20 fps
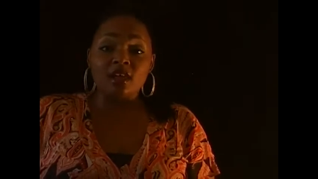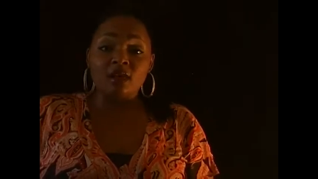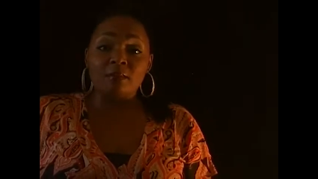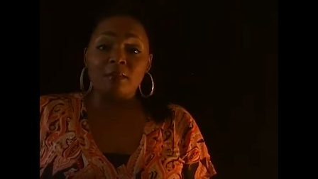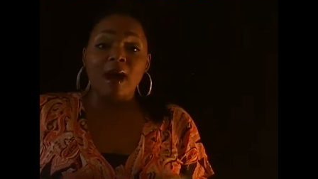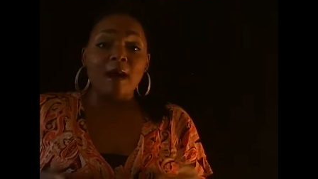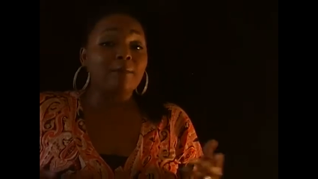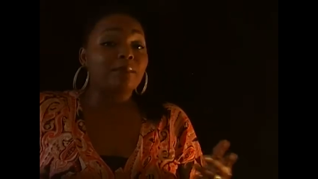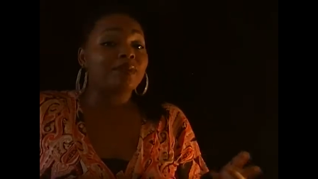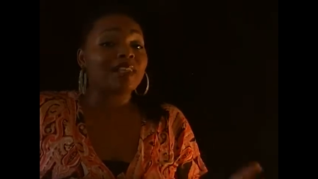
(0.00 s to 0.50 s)

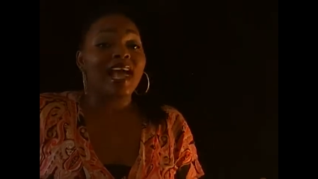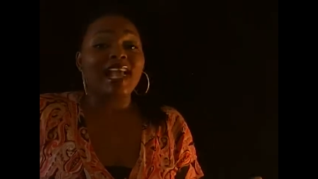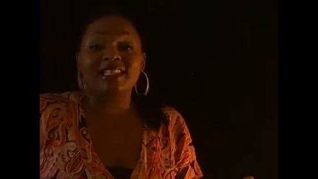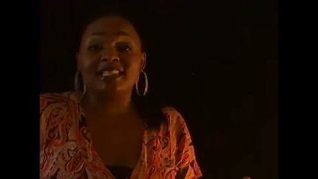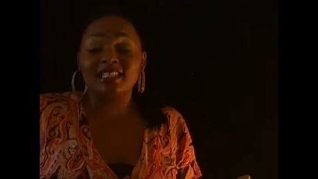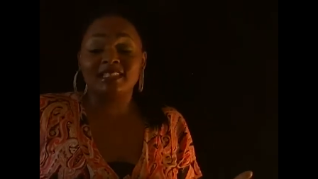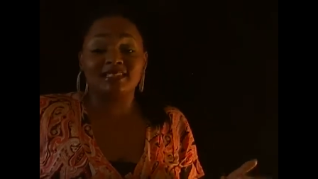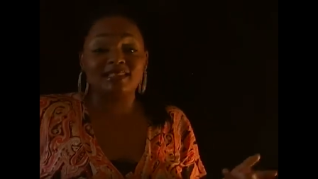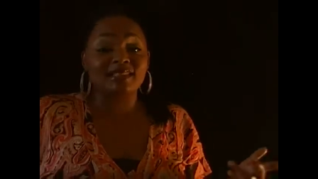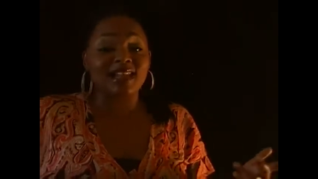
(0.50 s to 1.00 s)
My
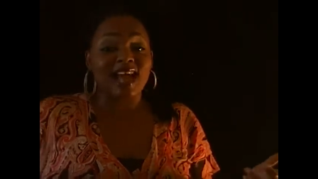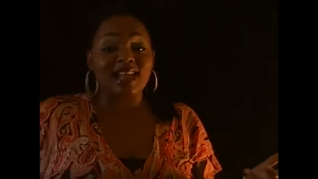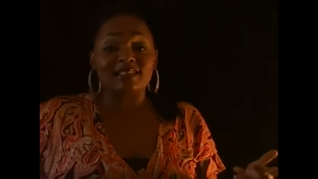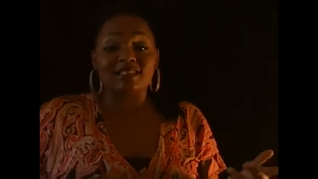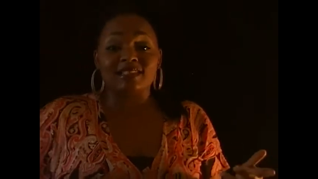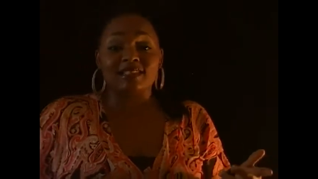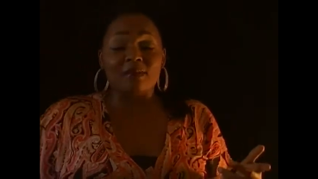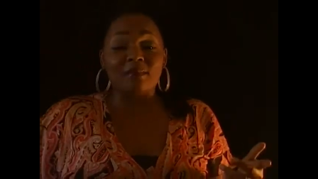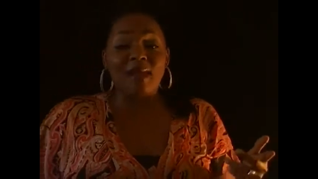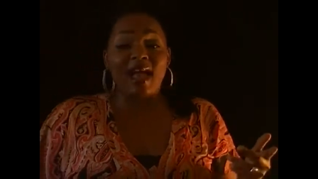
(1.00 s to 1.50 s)
black is
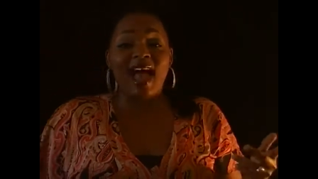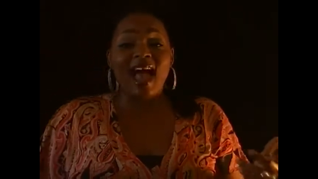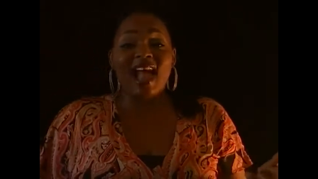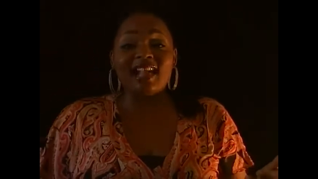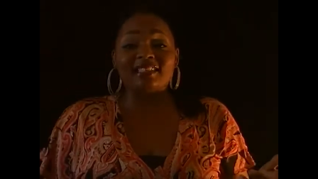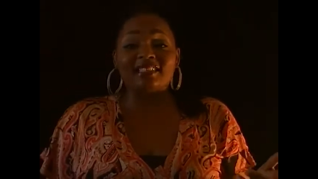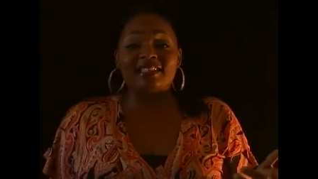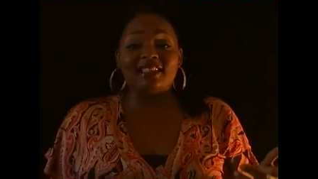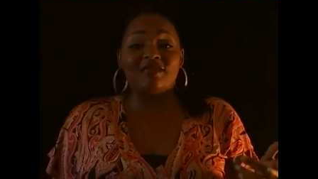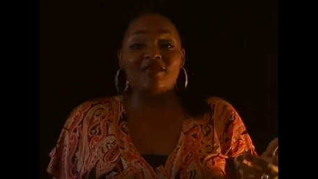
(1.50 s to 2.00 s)
not some
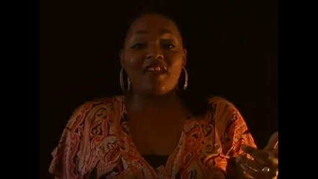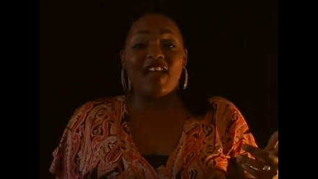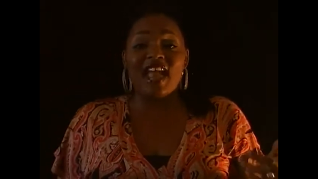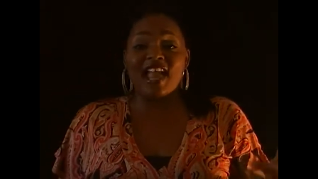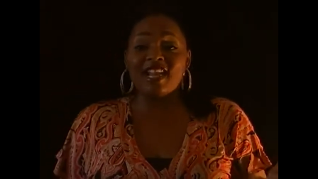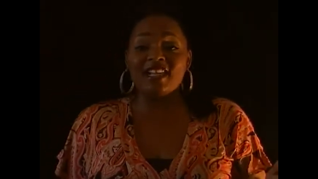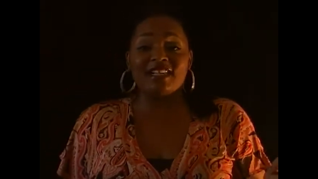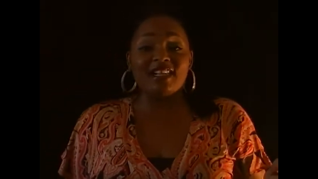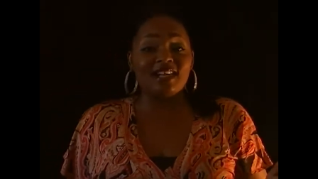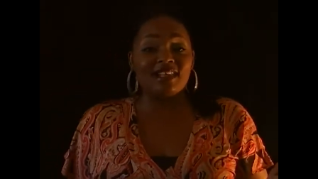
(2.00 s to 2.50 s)
act of
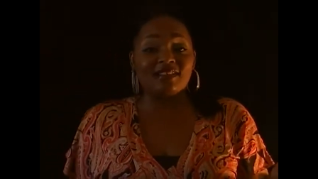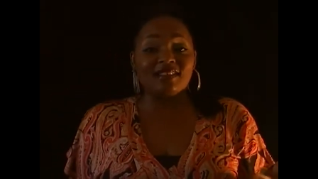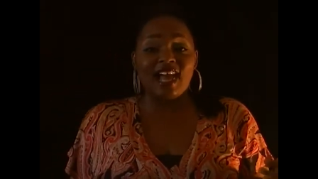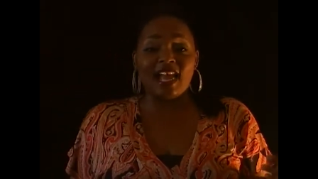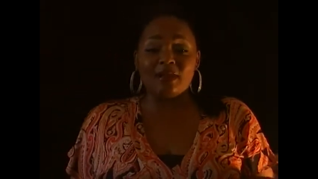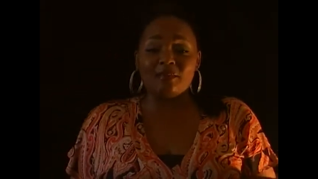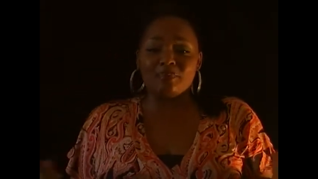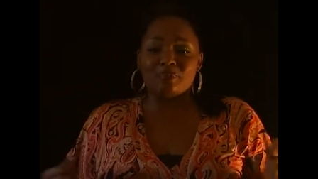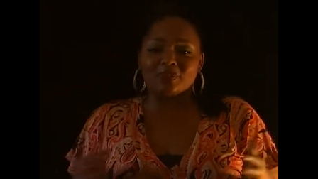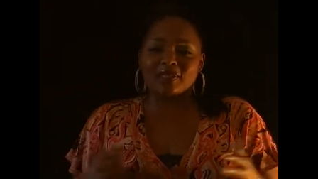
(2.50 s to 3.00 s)
anger
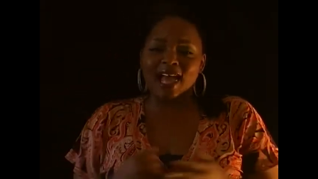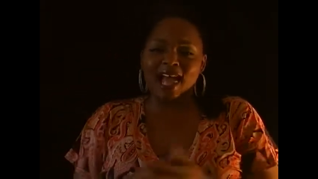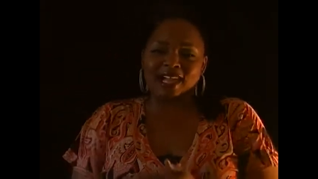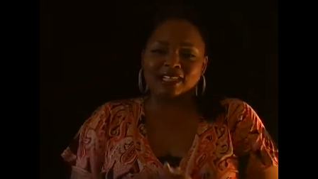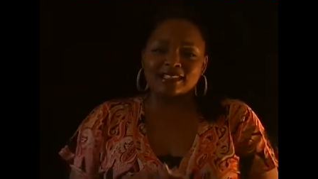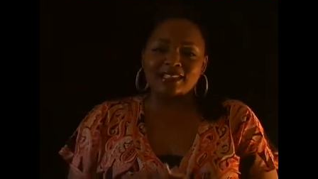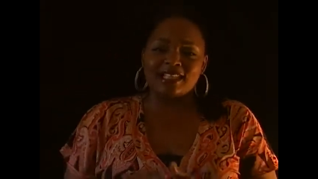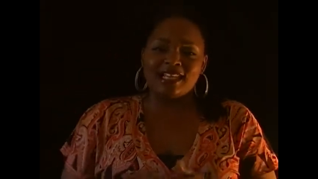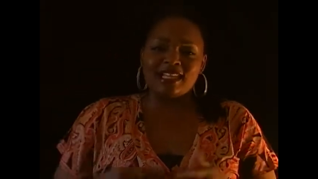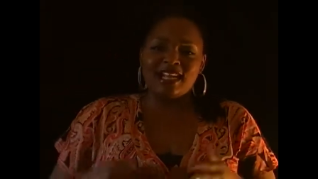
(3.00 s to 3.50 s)
like
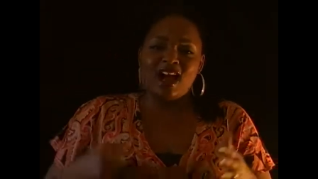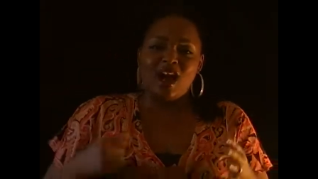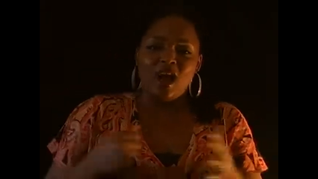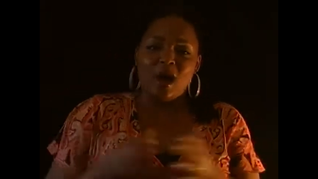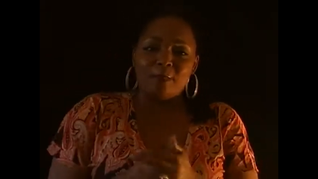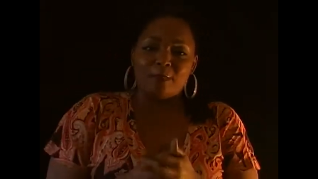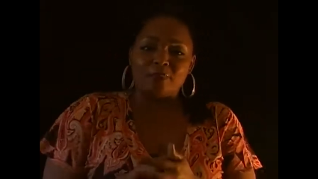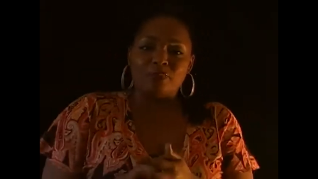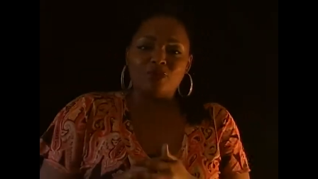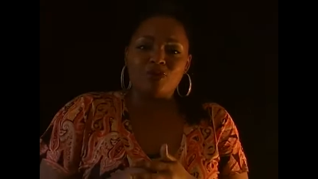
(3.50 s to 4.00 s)
blackening
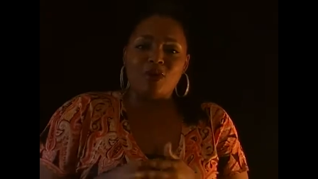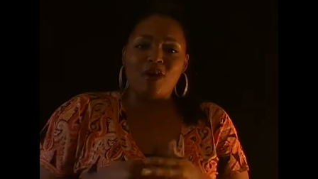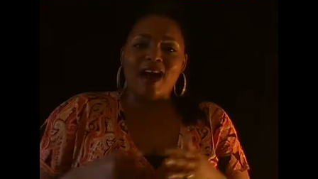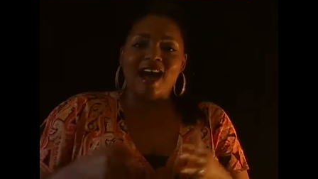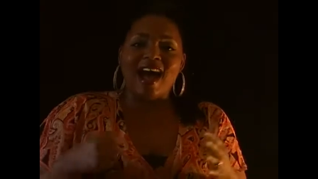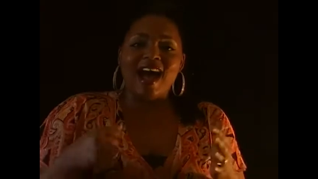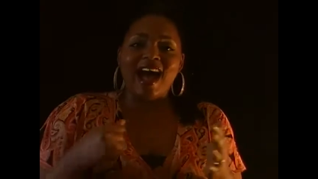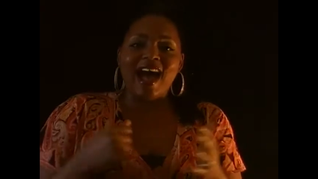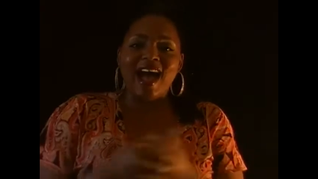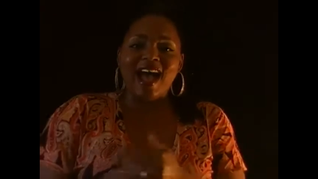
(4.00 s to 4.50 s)
up
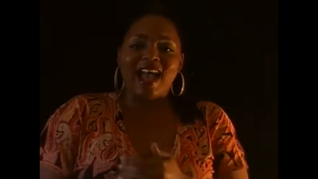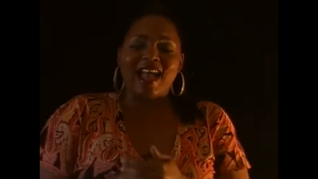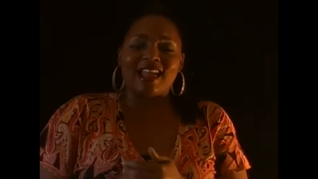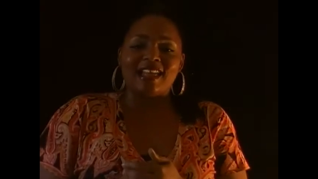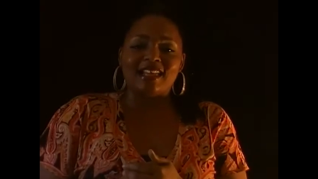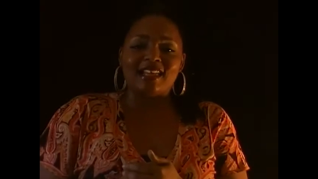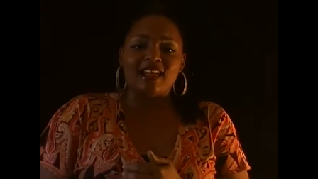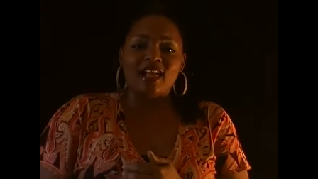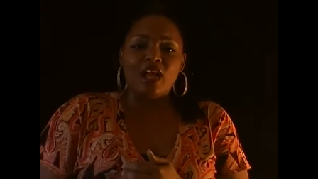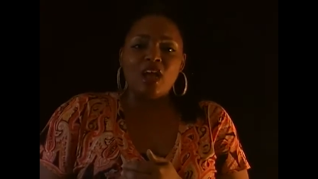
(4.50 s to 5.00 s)
your eye.